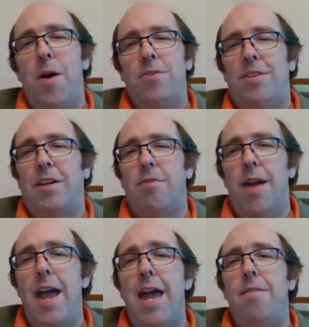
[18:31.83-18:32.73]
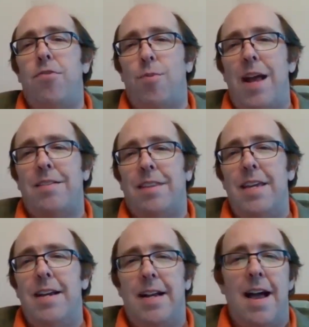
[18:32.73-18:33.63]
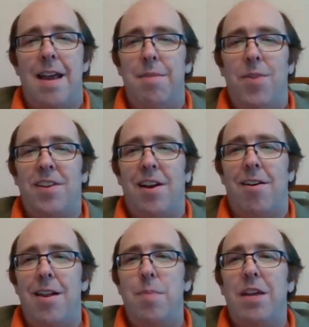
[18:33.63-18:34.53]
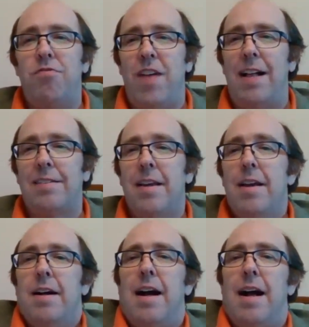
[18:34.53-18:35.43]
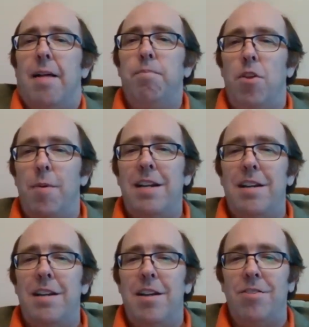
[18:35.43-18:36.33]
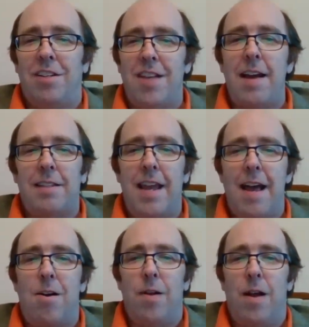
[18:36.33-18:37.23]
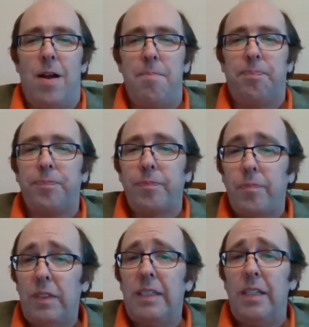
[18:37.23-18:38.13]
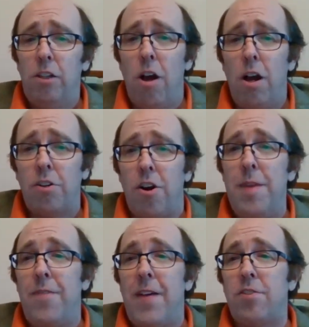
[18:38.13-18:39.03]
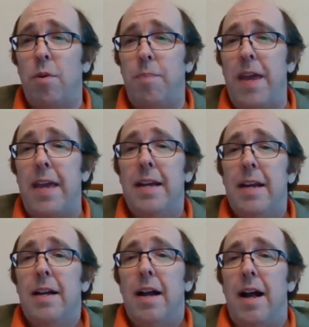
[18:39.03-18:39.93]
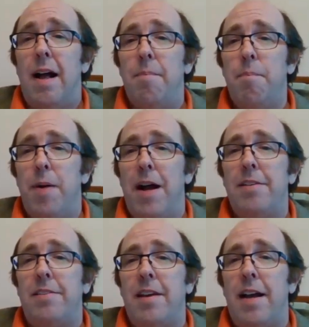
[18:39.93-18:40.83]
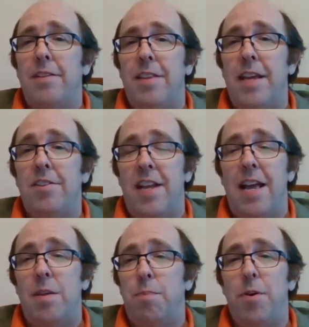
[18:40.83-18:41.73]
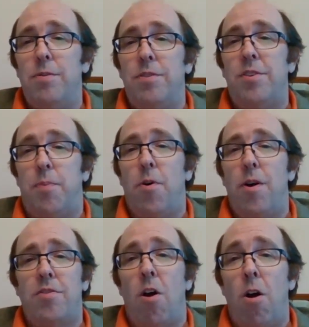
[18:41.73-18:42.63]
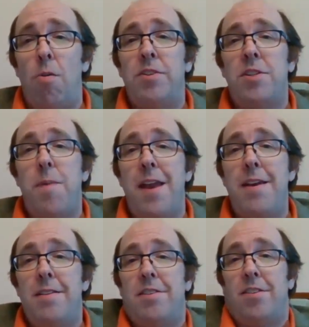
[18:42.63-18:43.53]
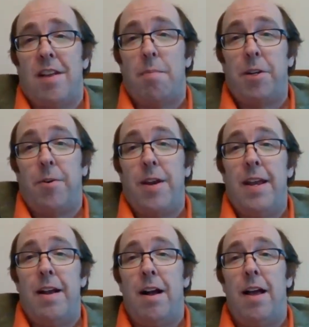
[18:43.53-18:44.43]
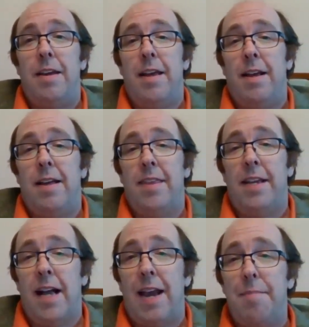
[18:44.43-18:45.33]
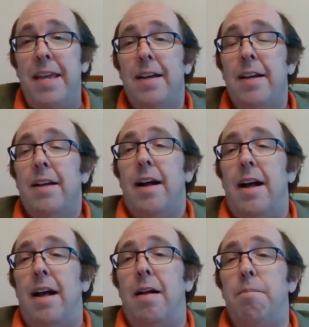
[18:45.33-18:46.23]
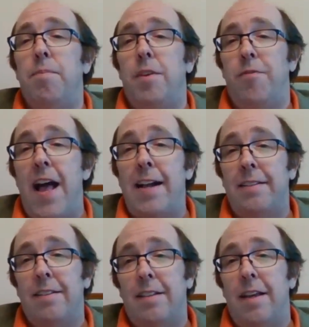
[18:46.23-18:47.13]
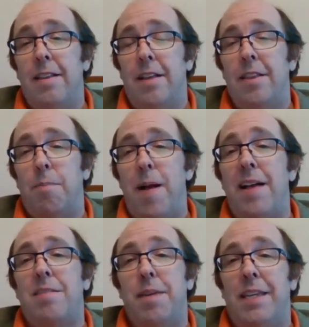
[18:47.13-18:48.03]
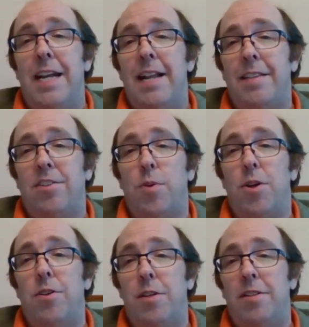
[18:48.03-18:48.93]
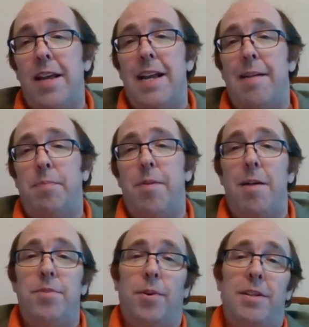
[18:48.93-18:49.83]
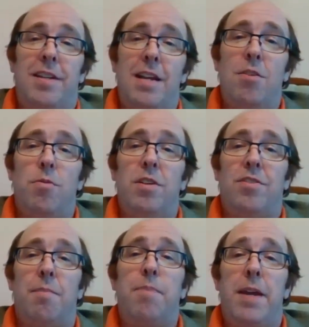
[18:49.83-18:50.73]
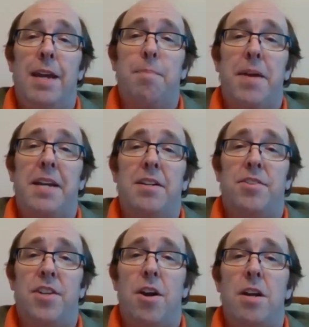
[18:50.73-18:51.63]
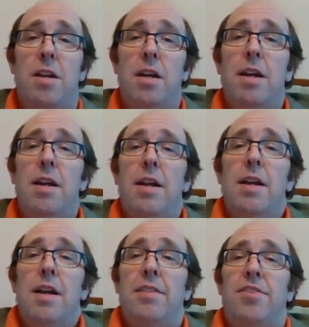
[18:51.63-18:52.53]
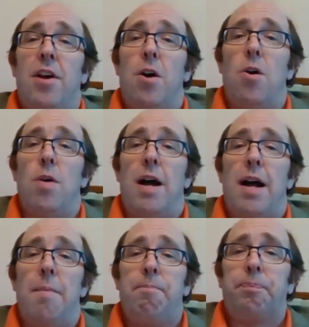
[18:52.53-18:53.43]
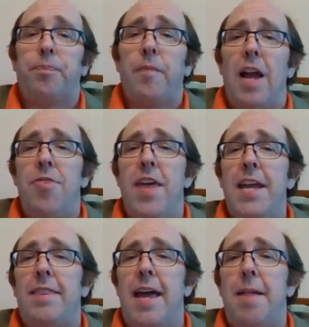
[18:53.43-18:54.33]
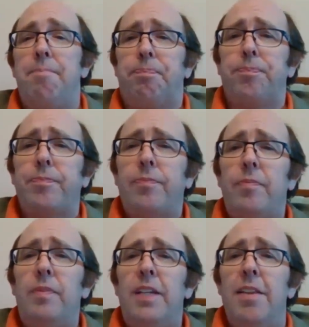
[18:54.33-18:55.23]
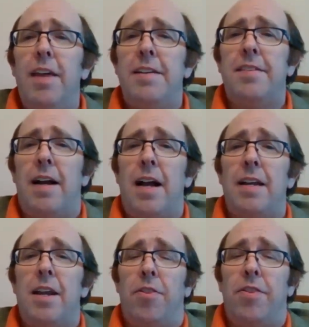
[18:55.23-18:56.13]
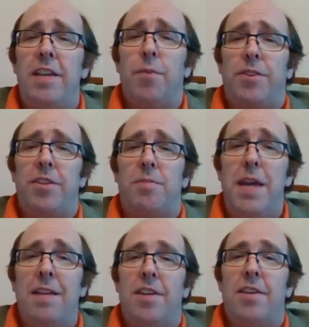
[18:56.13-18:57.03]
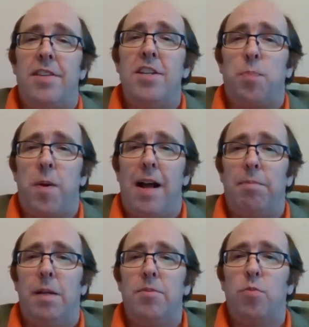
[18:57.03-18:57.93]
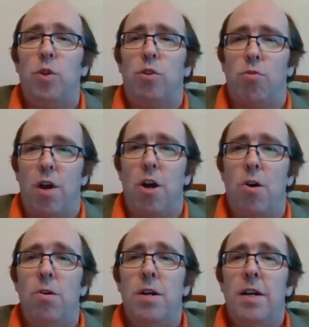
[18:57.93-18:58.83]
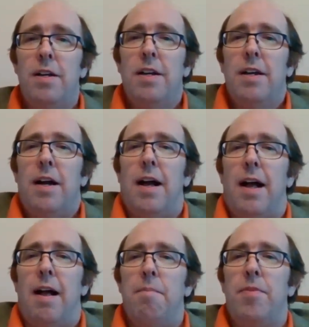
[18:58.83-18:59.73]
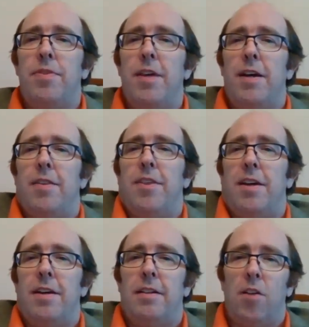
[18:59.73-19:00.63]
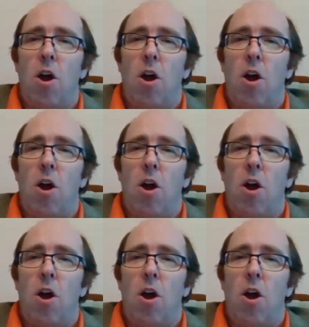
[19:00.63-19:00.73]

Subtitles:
poses a grave threat to the economy that's already being felt. Nobody knows exactly how long-term the effects will be, but to the extent that Putin's support is always depended to some degree on the economy, the possibility that these economic problems will continue is a big, big concern. And so I think then that what this means is these problems will grow the